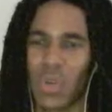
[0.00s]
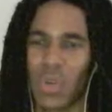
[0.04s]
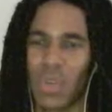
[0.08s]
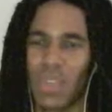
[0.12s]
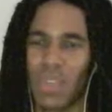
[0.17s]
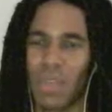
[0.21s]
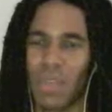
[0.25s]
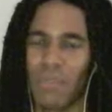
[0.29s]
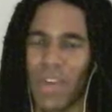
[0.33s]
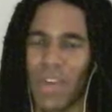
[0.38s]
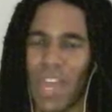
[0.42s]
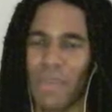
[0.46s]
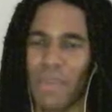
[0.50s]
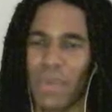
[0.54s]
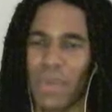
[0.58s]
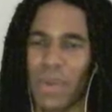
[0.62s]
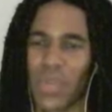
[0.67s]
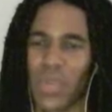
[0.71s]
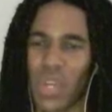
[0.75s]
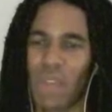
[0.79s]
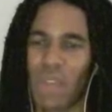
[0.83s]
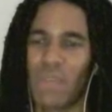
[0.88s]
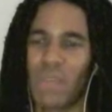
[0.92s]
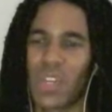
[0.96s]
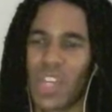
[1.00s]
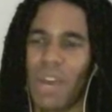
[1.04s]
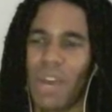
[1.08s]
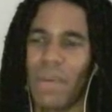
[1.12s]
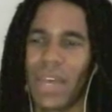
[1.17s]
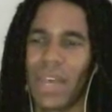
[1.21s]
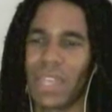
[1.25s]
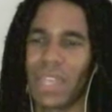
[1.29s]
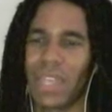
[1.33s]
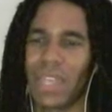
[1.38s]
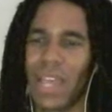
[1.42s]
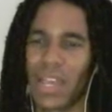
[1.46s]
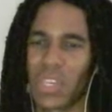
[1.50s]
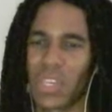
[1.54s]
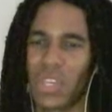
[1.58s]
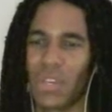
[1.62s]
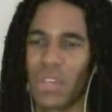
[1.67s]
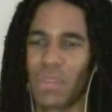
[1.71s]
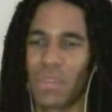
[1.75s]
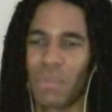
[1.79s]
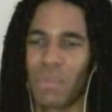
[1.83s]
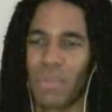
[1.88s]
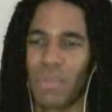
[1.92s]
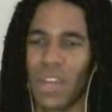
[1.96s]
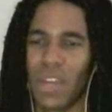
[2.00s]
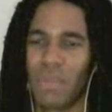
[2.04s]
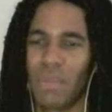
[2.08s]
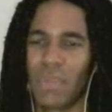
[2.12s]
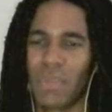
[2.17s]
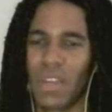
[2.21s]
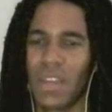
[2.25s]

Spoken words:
pipe house every time I unlocked another pipe.